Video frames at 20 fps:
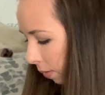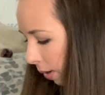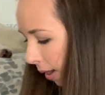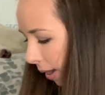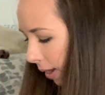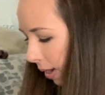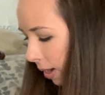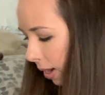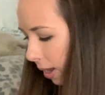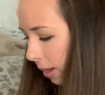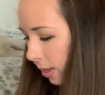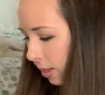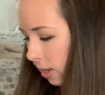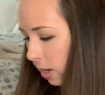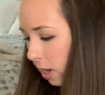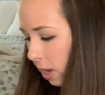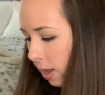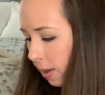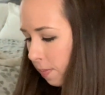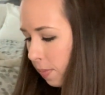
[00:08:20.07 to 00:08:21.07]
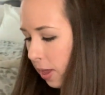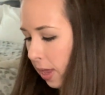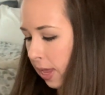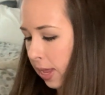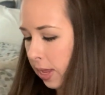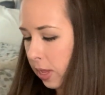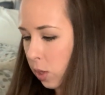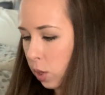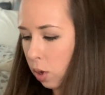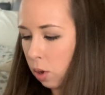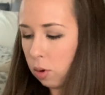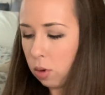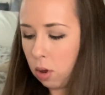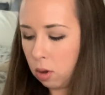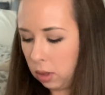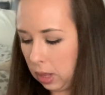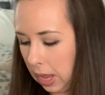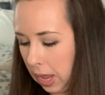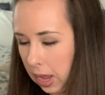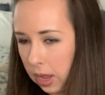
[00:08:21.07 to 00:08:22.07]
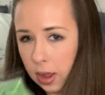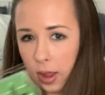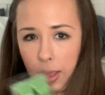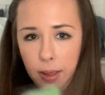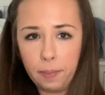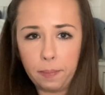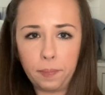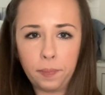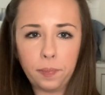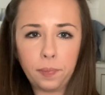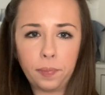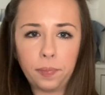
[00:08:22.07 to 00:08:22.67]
right, next up is Cocoa Lime.